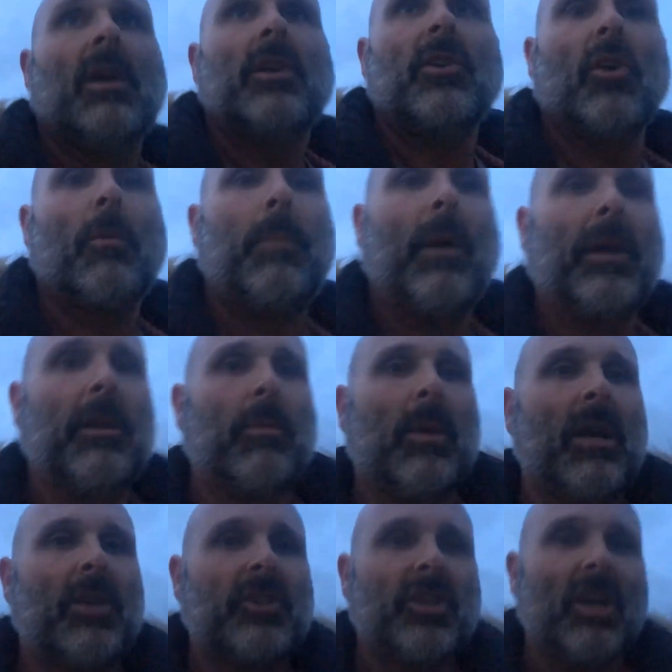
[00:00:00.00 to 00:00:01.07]
your body
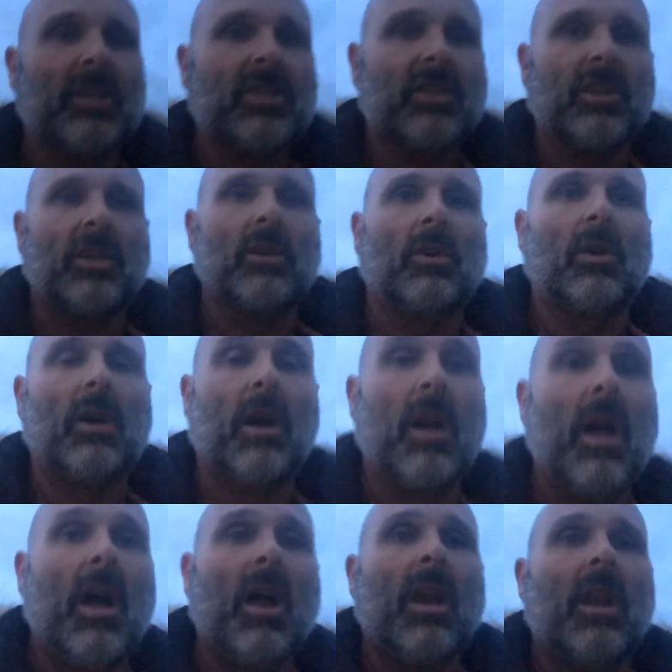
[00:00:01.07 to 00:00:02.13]
will adjust to your
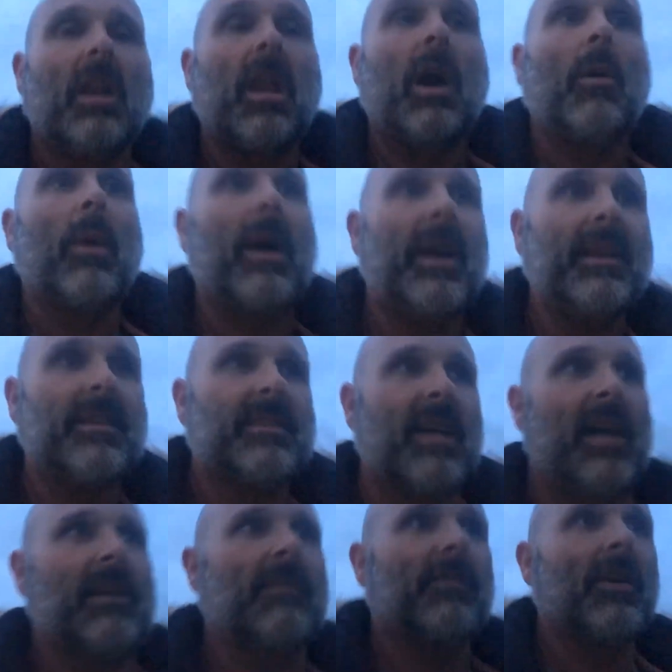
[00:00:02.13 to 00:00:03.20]
lower
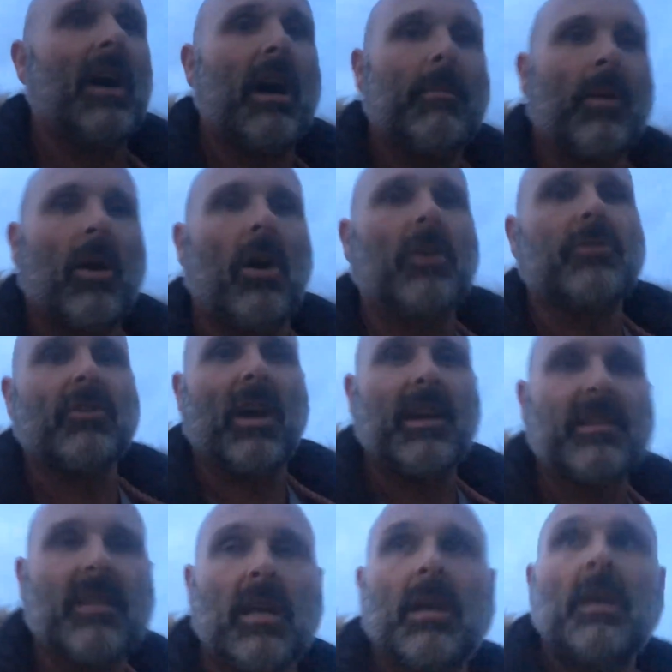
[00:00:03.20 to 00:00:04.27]
intake of carbohydrates.